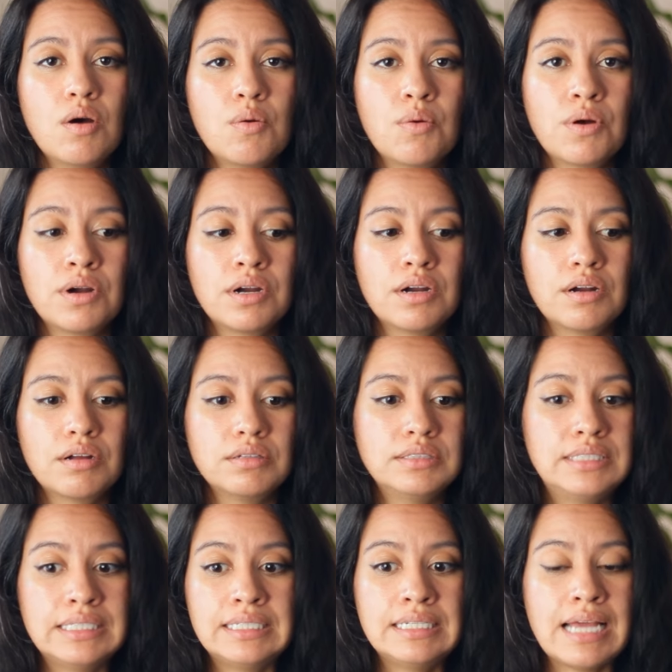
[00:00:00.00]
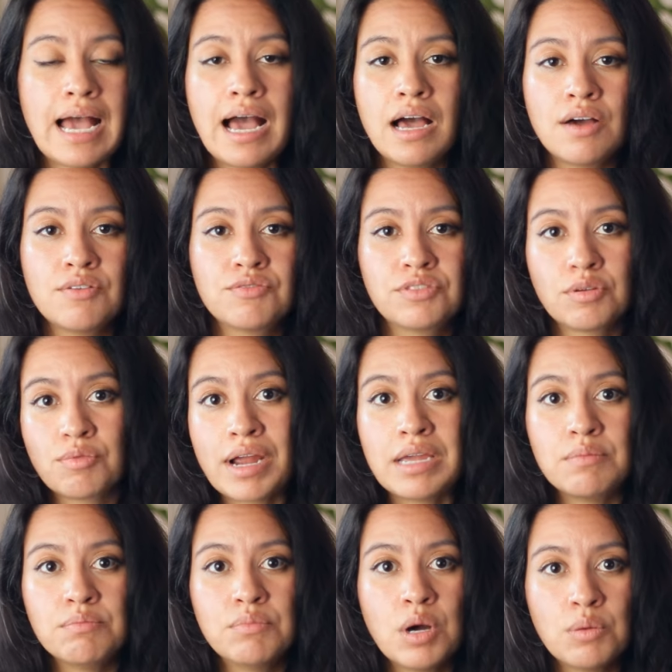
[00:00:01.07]
or didn't have the
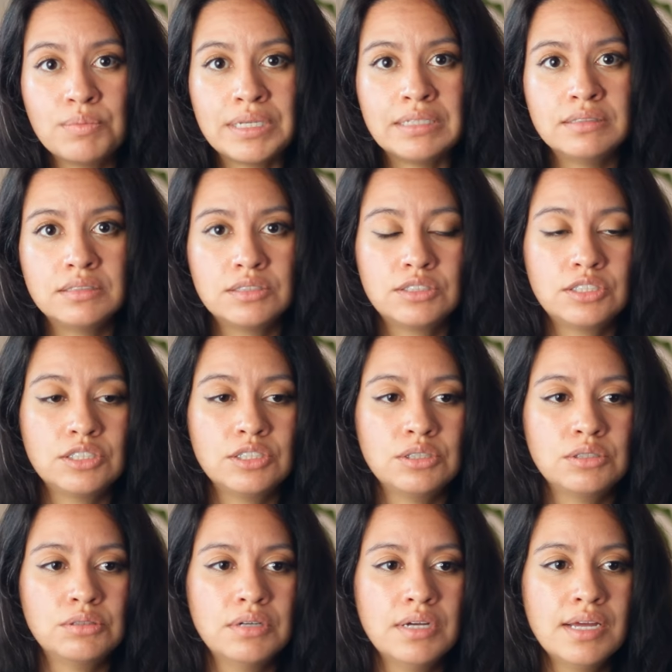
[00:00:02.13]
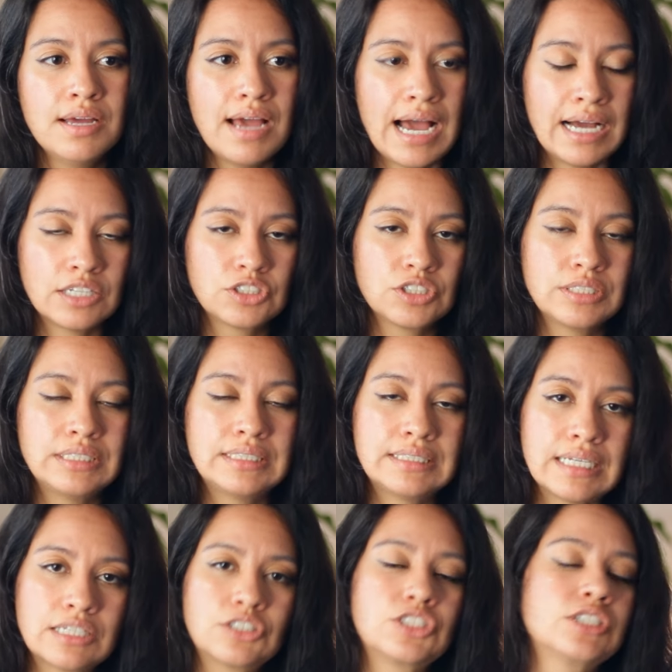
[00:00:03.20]
right moment to actually
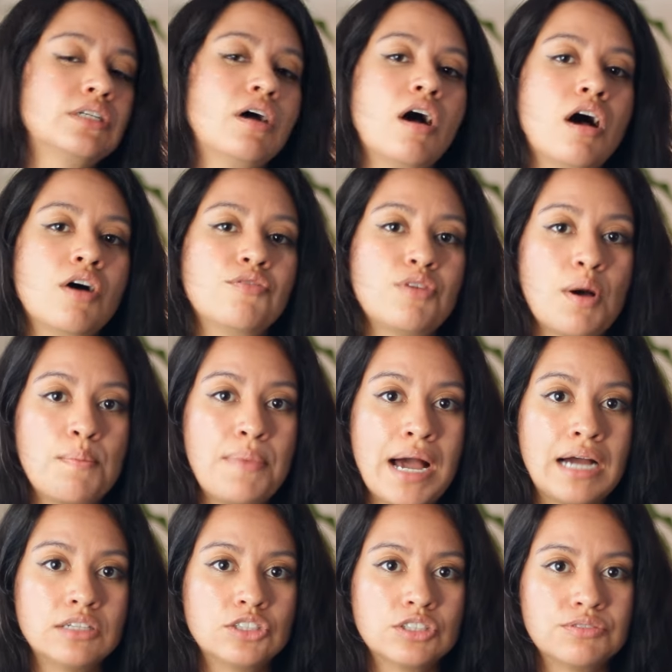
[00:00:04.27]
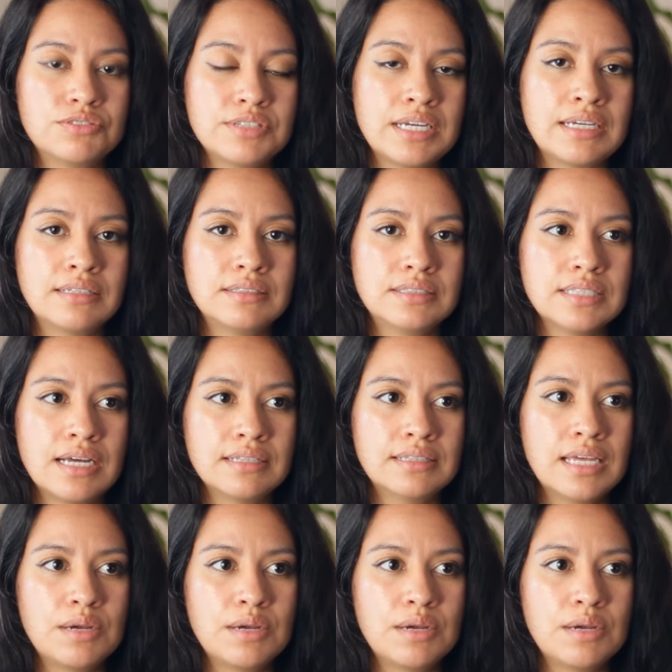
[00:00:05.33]
section off a batch of things that